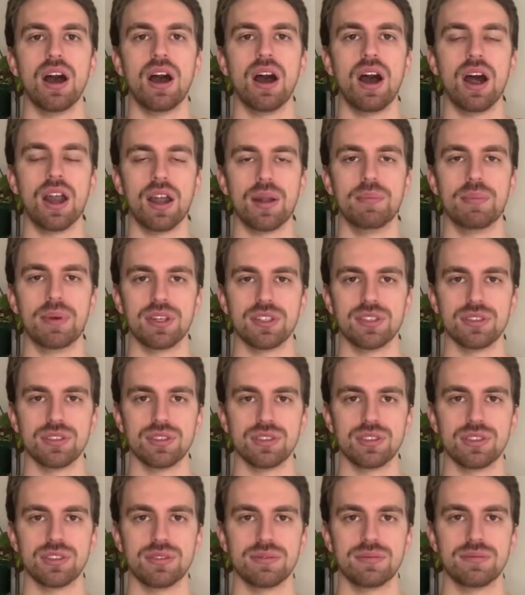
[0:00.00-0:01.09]
arm
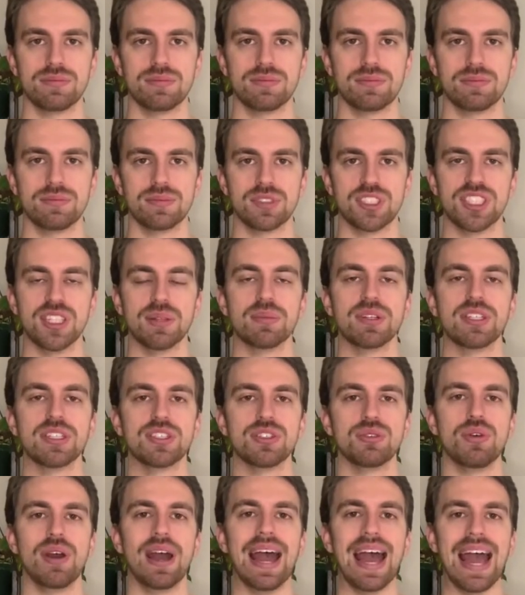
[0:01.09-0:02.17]
muscles, similar
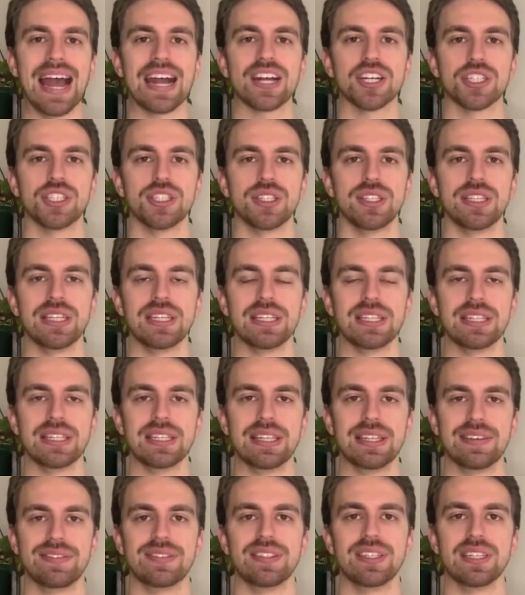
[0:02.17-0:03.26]
to actually
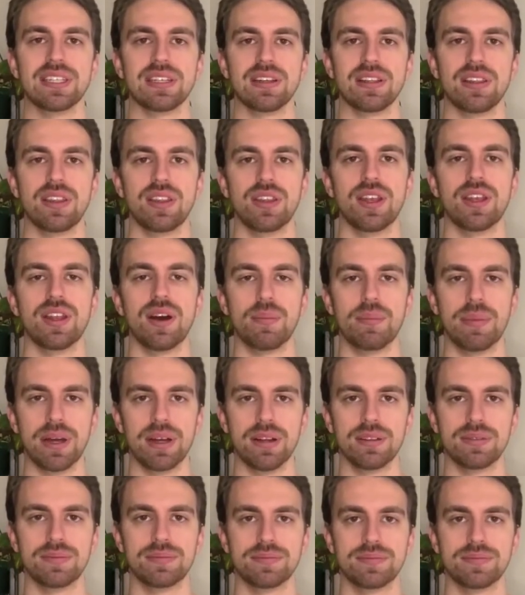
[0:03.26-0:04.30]
lifting the dumbbell.